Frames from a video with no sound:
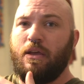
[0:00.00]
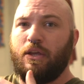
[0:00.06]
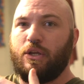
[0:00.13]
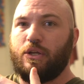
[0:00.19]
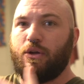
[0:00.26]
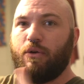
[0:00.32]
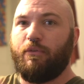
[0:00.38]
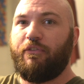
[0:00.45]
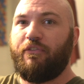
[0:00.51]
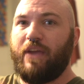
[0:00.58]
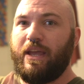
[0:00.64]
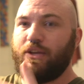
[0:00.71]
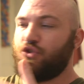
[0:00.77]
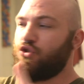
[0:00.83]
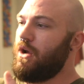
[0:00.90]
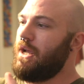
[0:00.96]
you know,
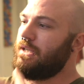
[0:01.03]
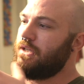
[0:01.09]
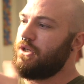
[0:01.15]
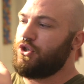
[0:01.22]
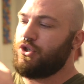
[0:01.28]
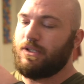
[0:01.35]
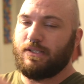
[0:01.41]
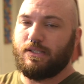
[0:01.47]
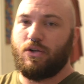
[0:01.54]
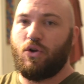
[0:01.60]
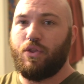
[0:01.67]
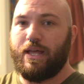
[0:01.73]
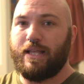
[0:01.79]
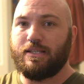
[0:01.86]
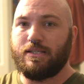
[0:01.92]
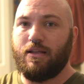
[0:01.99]
fade transitions and all
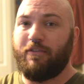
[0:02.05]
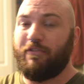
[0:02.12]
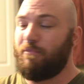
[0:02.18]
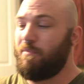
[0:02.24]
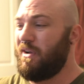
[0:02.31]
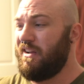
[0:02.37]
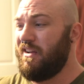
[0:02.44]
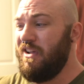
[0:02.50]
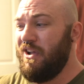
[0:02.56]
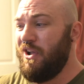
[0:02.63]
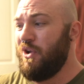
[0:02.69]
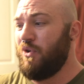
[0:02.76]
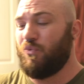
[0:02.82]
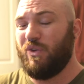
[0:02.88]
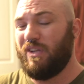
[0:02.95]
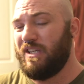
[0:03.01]
that stuff, but
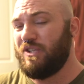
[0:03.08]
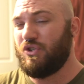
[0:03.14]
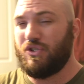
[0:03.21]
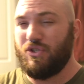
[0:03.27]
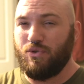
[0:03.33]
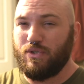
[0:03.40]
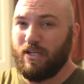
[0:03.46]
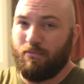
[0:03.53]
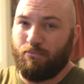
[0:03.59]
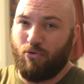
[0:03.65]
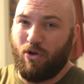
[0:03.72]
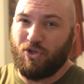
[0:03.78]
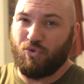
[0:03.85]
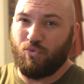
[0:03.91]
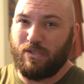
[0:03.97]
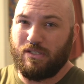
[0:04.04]
really just using a
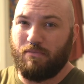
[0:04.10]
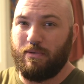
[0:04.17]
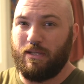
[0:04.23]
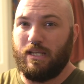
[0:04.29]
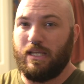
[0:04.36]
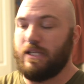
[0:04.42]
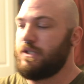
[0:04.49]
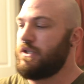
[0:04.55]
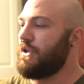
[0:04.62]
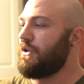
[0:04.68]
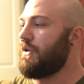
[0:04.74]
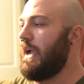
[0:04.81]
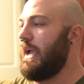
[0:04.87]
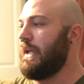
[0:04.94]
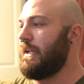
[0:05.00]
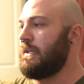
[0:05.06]
brush was a bit easier,
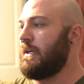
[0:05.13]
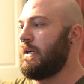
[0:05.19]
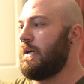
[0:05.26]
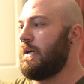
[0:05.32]
and